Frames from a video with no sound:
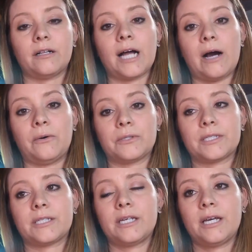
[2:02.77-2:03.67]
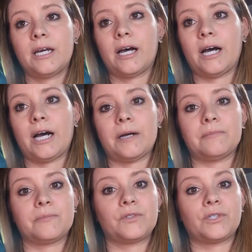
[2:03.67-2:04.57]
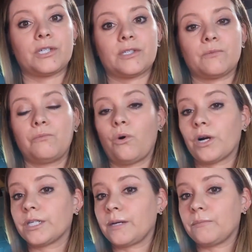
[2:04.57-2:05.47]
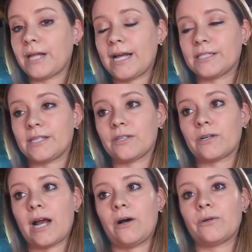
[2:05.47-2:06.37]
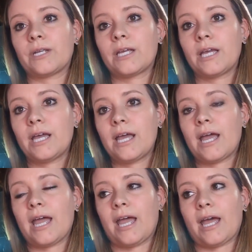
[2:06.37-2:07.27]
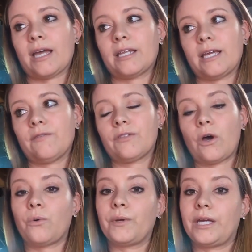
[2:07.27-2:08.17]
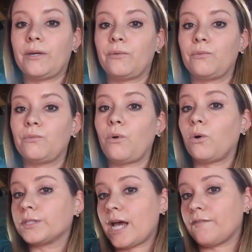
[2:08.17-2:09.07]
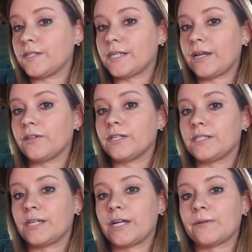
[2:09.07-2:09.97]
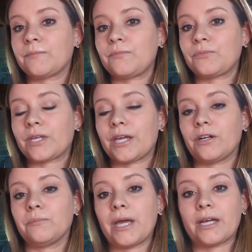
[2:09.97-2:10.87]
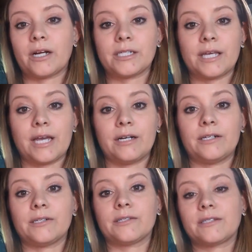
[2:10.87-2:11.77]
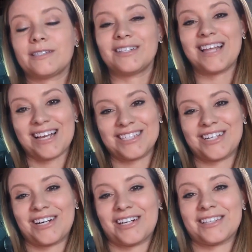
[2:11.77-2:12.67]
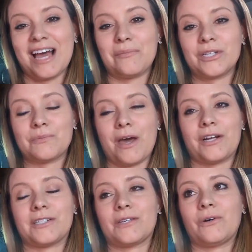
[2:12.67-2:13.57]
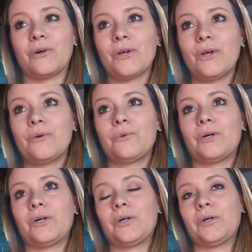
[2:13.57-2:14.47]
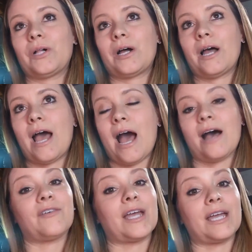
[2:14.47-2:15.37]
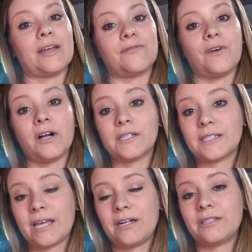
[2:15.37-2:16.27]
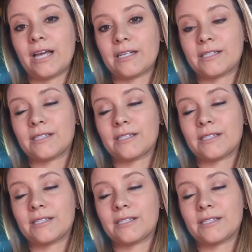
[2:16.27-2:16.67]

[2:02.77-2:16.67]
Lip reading: it all out. Just more plants in the ground, and even though we won't have a sale this year, it'll make our sales next year that much better. So we'll have a fall sale